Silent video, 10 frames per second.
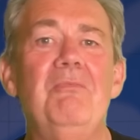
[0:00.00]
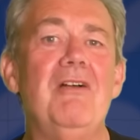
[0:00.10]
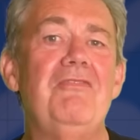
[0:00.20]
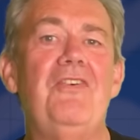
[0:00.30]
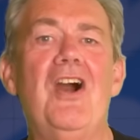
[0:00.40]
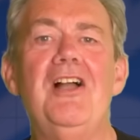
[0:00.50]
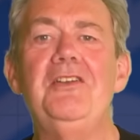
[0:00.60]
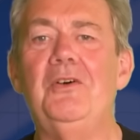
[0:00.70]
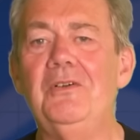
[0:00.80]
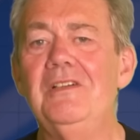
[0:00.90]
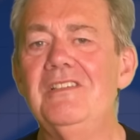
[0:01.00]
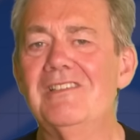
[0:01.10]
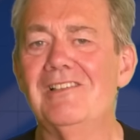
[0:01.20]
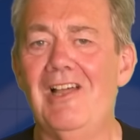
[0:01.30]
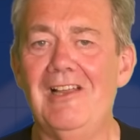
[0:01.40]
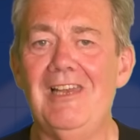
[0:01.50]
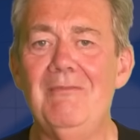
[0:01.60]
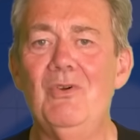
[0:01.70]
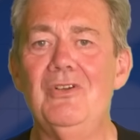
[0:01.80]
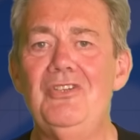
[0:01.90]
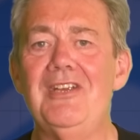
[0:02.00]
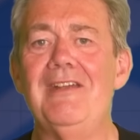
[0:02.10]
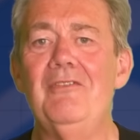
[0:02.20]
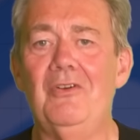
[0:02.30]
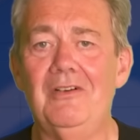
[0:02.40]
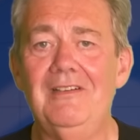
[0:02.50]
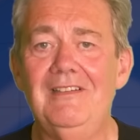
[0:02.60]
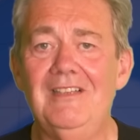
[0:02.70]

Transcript: my final, slightly more general,